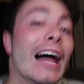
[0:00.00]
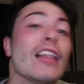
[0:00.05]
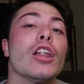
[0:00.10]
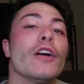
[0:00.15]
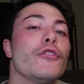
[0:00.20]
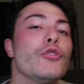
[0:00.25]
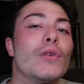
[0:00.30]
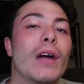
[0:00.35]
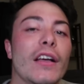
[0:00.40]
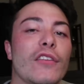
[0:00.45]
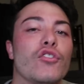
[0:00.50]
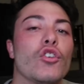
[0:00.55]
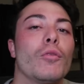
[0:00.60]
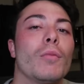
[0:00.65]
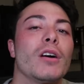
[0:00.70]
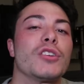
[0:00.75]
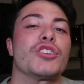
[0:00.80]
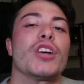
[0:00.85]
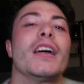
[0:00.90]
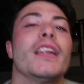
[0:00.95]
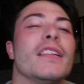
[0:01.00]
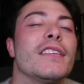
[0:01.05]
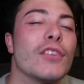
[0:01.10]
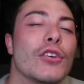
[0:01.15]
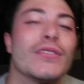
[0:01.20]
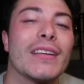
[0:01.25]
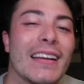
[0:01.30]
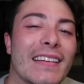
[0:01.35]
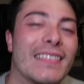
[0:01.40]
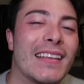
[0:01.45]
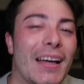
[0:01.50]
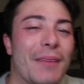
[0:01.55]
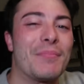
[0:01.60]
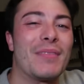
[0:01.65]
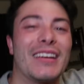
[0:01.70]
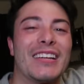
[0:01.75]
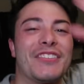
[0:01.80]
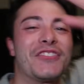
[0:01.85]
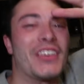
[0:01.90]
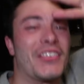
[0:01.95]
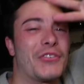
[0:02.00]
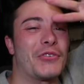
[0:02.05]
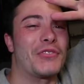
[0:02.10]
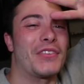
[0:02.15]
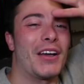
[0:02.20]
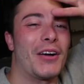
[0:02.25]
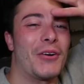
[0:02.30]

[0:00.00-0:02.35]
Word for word: I love you guys so much, and until next time, Jester's